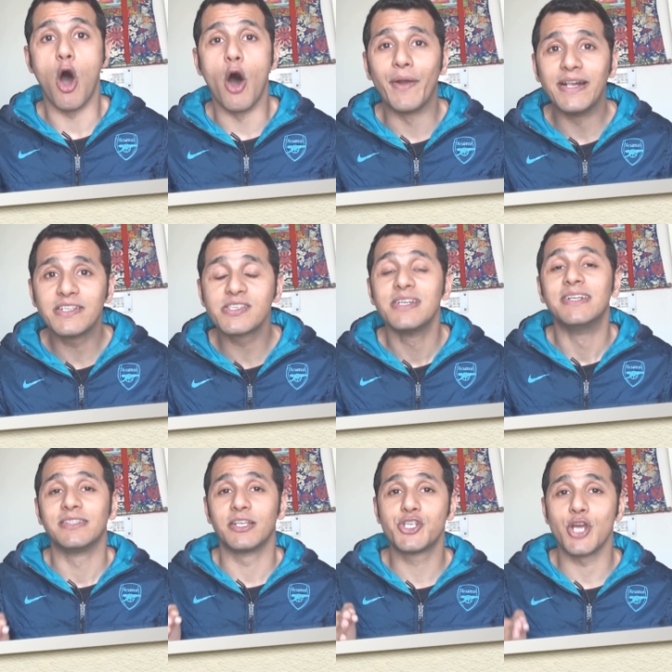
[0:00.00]
or else
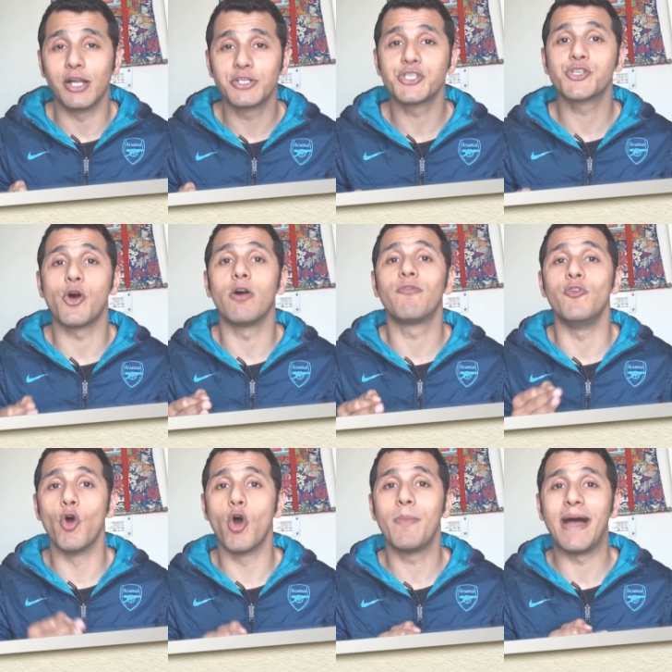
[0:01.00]
the chances of
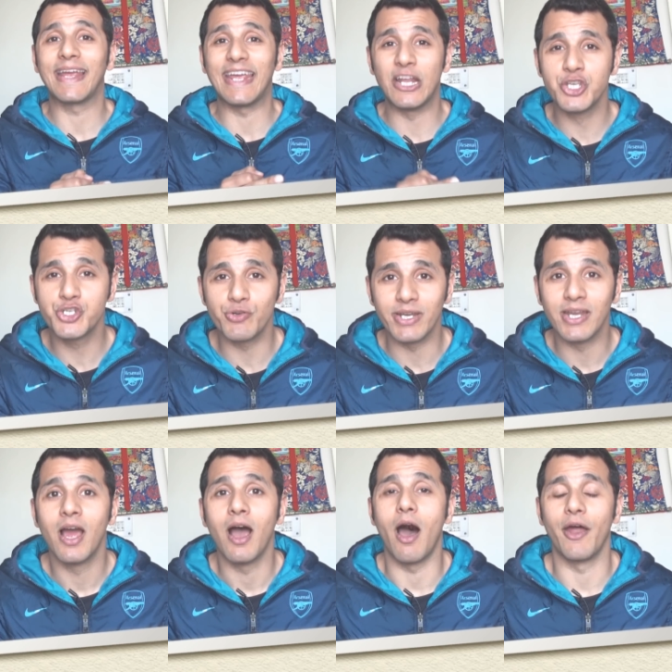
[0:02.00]
lower back
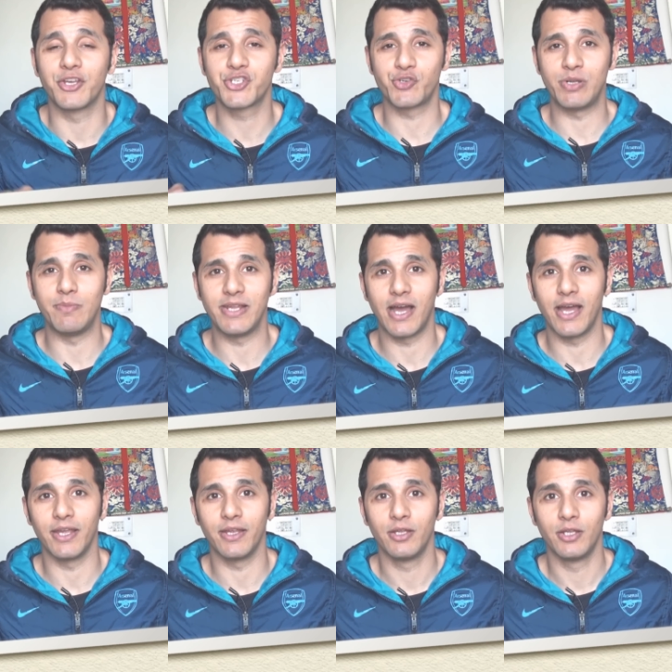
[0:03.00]
injury are extremely
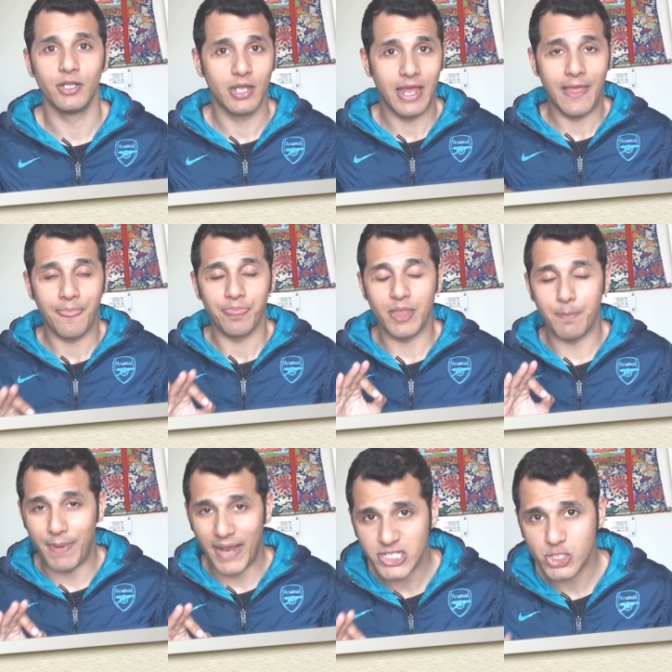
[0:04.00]
high. The
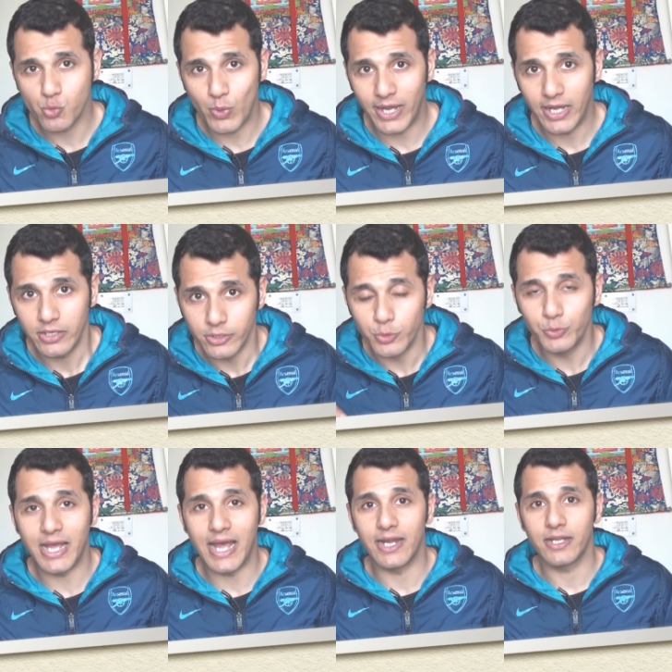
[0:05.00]
best way to do
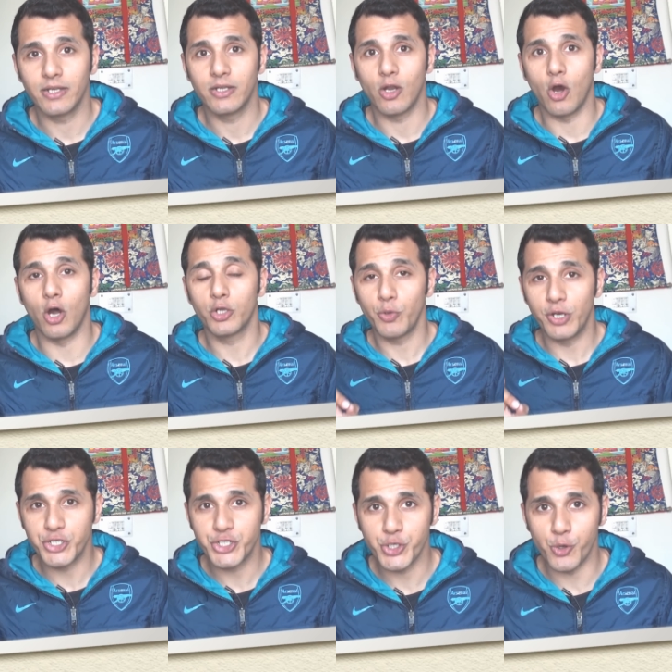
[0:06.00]
that, or to
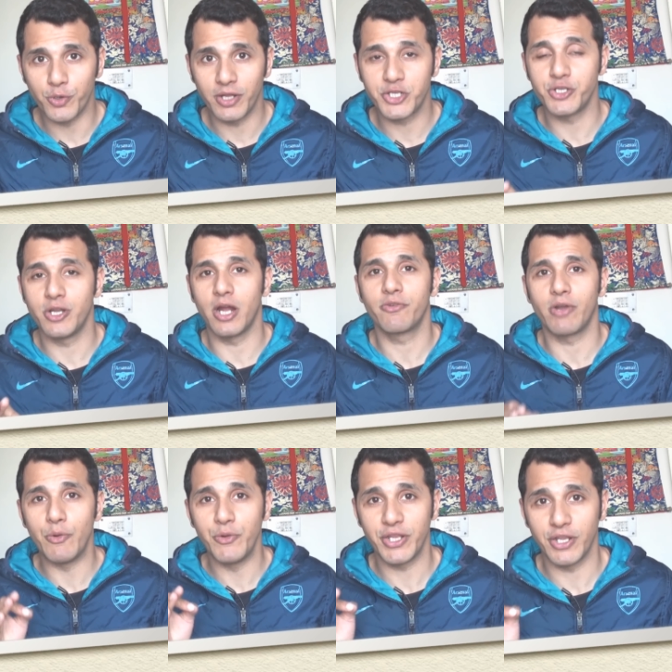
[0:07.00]
ensure that you're not
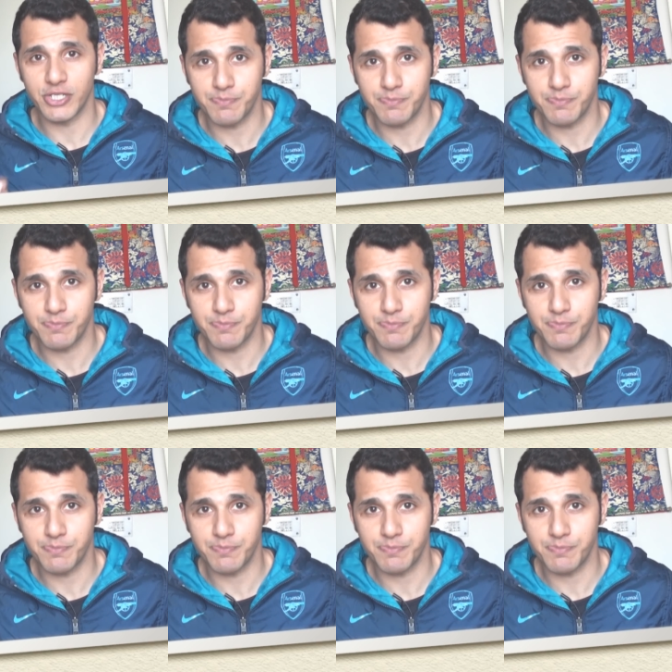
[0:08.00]
rounding your